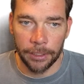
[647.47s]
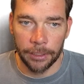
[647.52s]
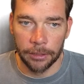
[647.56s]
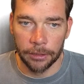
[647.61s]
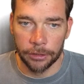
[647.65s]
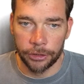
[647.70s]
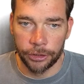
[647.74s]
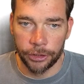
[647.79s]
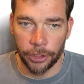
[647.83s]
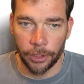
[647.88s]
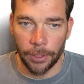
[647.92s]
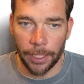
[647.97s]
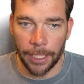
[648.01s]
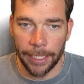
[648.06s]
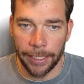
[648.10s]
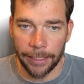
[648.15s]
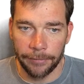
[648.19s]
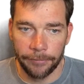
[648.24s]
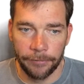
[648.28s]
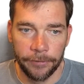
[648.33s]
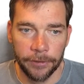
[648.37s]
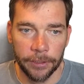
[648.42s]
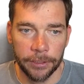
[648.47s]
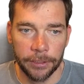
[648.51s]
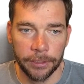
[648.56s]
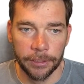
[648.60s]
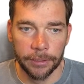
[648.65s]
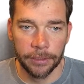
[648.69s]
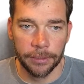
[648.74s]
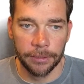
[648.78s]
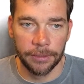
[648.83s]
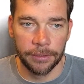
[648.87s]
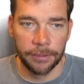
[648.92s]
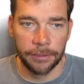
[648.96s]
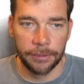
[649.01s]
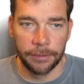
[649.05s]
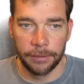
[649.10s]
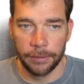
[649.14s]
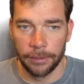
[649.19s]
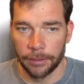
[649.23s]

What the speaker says: It'll show hide filters.